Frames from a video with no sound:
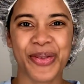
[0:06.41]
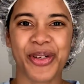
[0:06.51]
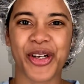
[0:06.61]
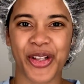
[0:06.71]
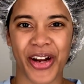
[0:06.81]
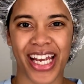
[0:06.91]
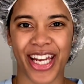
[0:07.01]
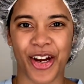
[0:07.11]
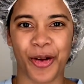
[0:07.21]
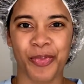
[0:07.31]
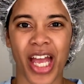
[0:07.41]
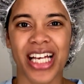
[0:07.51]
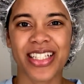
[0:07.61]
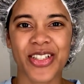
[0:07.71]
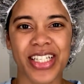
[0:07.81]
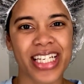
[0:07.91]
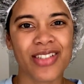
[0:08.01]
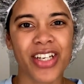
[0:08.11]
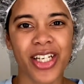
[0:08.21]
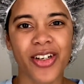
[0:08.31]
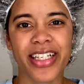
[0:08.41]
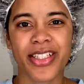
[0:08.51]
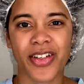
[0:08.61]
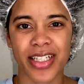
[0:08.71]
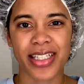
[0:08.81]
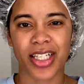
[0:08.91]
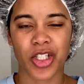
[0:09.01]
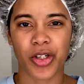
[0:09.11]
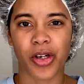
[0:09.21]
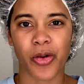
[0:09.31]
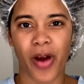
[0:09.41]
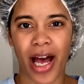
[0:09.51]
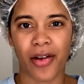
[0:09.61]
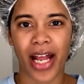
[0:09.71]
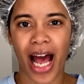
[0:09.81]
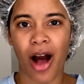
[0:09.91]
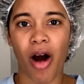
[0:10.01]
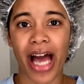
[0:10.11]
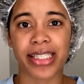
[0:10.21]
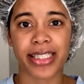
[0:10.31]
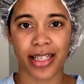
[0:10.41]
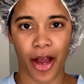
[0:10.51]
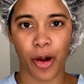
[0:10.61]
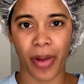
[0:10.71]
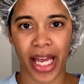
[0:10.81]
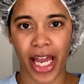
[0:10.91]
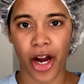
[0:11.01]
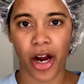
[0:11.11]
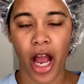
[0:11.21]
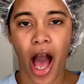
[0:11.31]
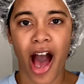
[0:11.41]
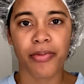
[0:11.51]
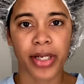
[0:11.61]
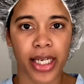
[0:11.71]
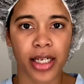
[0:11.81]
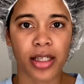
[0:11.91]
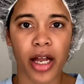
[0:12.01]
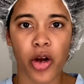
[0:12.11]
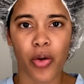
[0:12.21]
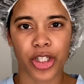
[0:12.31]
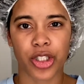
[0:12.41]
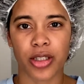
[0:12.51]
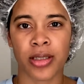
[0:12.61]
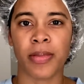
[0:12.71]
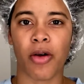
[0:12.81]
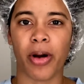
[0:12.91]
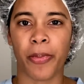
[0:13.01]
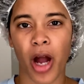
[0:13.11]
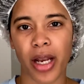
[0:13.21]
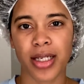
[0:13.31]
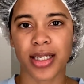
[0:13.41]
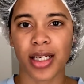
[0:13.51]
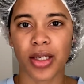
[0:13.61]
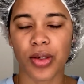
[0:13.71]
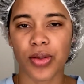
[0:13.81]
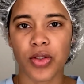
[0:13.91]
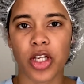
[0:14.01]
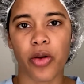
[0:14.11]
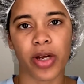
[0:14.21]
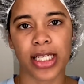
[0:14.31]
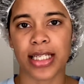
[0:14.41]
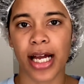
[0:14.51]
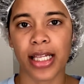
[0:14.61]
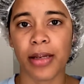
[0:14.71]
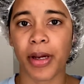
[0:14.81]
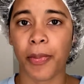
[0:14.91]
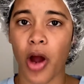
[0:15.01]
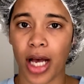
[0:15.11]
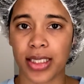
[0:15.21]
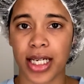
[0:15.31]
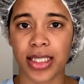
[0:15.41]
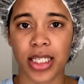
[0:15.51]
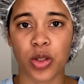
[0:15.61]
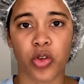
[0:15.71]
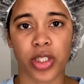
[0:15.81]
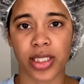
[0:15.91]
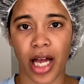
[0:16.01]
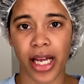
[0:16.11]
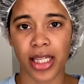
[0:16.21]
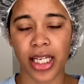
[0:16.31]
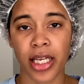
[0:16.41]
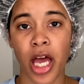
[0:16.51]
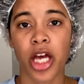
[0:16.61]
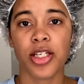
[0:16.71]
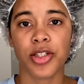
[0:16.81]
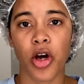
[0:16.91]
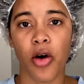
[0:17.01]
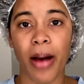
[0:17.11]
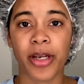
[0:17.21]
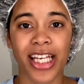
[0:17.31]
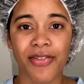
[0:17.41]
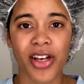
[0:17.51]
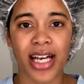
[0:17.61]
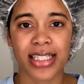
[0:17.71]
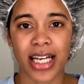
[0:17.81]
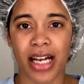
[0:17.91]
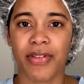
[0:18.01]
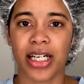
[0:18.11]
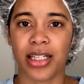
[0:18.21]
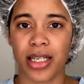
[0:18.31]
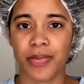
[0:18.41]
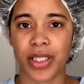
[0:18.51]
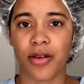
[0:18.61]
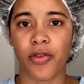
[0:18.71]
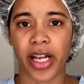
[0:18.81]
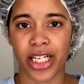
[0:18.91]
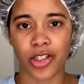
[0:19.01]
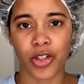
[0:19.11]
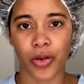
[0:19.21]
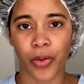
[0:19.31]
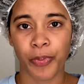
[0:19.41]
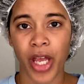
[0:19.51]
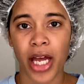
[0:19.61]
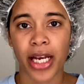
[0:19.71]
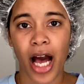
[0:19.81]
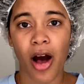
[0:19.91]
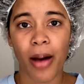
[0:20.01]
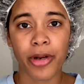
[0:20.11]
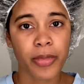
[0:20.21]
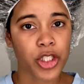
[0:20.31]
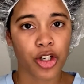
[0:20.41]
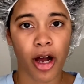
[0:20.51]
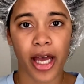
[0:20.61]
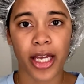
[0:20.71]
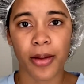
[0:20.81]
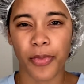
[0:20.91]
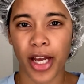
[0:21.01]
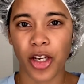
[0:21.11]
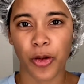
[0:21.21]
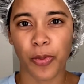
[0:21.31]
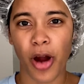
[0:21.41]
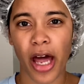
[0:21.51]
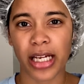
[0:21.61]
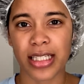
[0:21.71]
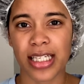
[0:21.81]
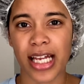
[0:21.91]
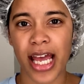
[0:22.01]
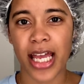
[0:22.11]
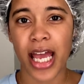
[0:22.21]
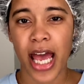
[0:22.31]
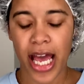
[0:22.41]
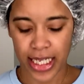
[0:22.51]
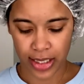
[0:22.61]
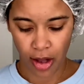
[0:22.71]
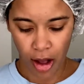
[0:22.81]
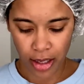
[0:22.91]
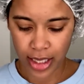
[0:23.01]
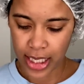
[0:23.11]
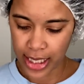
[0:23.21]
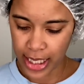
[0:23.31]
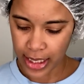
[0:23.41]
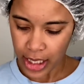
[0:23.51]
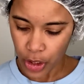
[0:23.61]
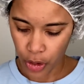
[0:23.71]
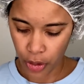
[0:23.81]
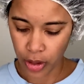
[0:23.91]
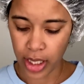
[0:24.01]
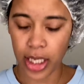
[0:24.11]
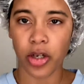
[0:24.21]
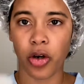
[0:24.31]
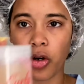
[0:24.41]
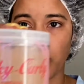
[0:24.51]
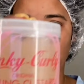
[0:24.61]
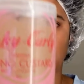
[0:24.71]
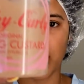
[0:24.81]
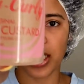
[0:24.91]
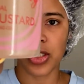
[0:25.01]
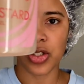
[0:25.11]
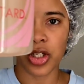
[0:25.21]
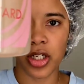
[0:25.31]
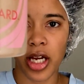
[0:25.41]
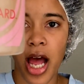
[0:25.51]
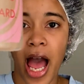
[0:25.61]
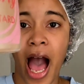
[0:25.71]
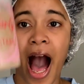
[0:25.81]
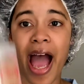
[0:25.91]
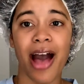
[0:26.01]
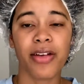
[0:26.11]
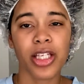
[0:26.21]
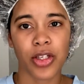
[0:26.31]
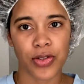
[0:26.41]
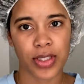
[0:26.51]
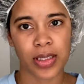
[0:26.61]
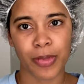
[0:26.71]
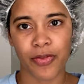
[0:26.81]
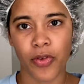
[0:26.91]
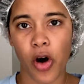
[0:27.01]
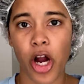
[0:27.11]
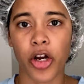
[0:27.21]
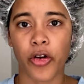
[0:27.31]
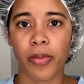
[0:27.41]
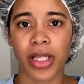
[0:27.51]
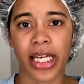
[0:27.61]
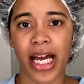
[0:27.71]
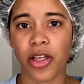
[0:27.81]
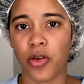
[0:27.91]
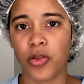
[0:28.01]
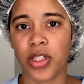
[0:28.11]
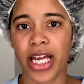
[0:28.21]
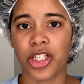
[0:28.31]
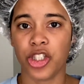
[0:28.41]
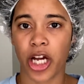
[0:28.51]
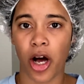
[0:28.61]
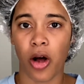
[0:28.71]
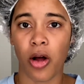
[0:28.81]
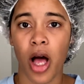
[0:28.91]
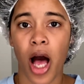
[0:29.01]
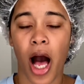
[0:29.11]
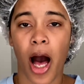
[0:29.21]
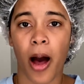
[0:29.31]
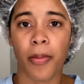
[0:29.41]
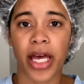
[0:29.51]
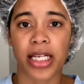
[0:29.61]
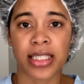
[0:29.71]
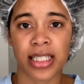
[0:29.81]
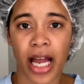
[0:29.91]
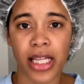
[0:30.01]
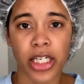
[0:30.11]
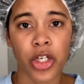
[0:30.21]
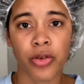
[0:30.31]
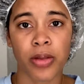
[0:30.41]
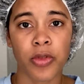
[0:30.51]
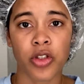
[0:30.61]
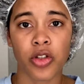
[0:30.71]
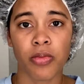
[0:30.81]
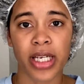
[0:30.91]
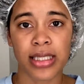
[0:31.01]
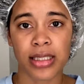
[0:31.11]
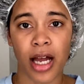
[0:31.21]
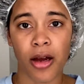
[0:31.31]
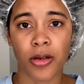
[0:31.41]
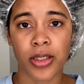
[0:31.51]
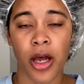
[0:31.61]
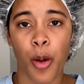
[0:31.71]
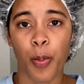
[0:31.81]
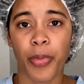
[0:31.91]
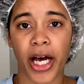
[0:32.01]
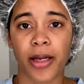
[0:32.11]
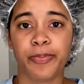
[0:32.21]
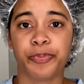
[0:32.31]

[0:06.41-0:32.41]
curLaura here. So today's video is going to center around how I style my hair. I've been getting a lot of questions about what products I use and what exactly my process is for styling. So I'm going to give you guys kind of a glimpse of what I do. Now I'm going to be trying a brand new product today. It's called the Kinky Curly Custard. I haven't used this before. Normally I use a gel and a styling cream to do my styles, but